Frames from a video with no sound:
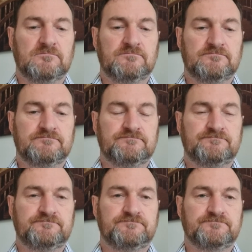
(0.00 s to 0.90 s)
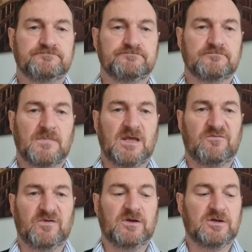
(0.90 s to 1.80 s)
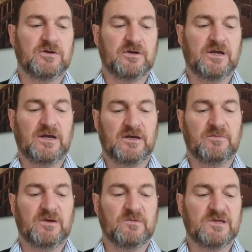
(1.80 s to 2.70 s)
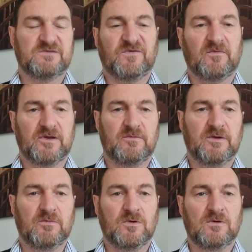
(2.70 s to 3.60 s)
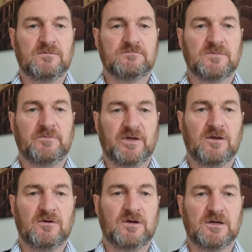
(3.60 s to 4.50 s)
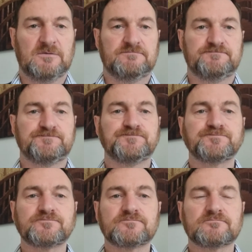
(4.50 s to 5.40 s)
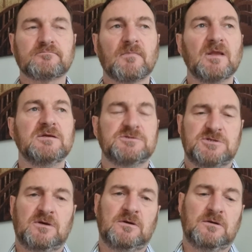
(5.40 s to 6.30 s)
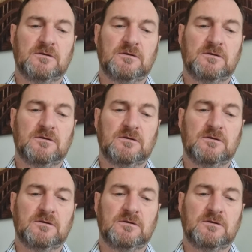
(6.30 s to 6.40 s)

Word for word: hmm. if he'd have done it, he'd have been with his family a bit more, a bit longer. So,